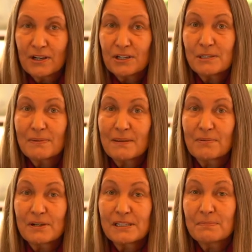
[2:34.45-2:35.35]
Newspaper
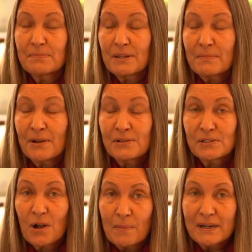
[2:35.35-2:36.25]
is the most
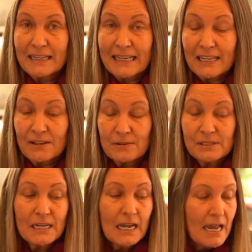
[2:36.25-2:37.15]
common thing
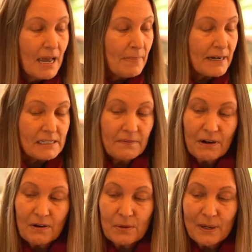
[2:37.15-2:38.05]
used, but it's a
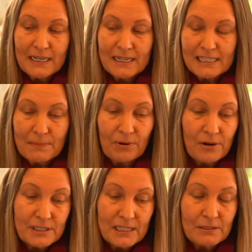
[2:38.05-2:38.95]
very quick and easy process.